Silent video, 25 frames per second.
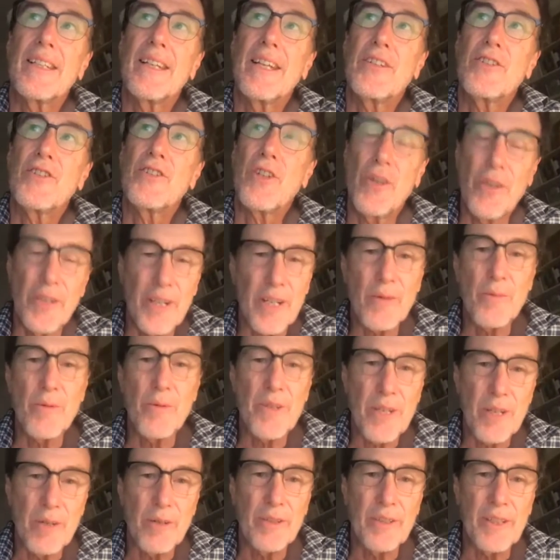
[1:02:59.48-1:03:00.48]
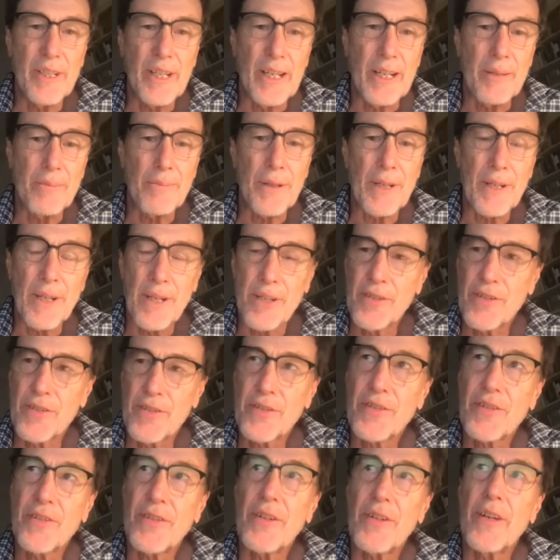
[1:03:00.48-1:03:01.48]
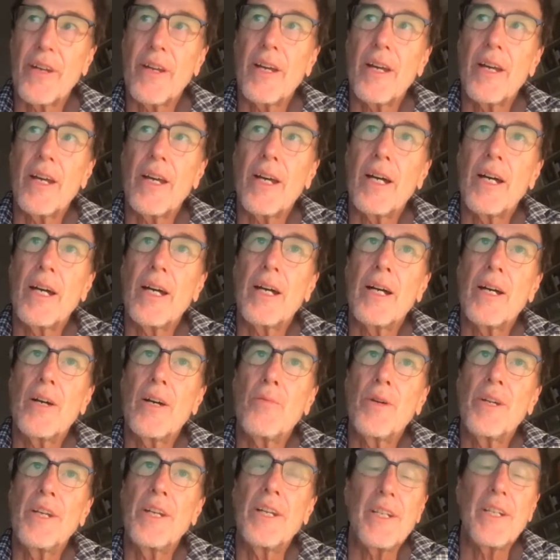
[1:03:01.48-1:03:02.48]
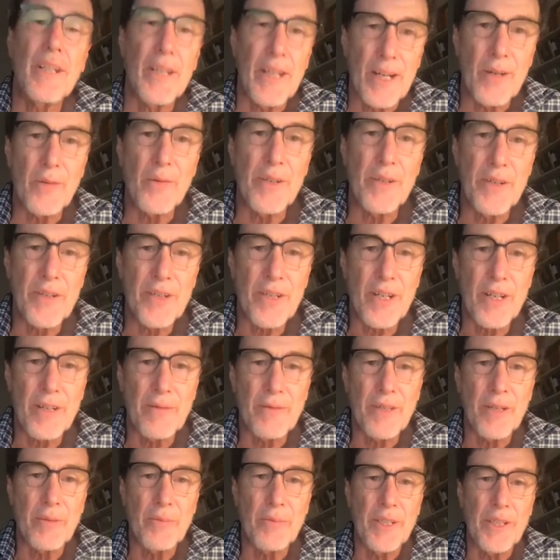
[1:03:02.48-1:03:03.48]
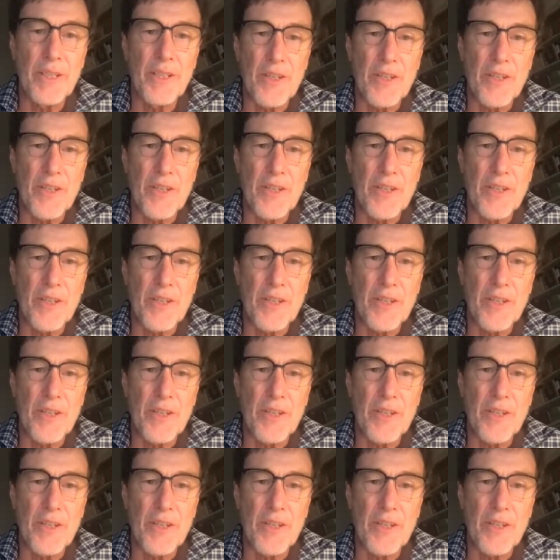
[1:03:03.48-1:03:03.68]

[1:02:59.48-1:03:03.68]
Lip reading: joining with you in that, because we need language, and we need to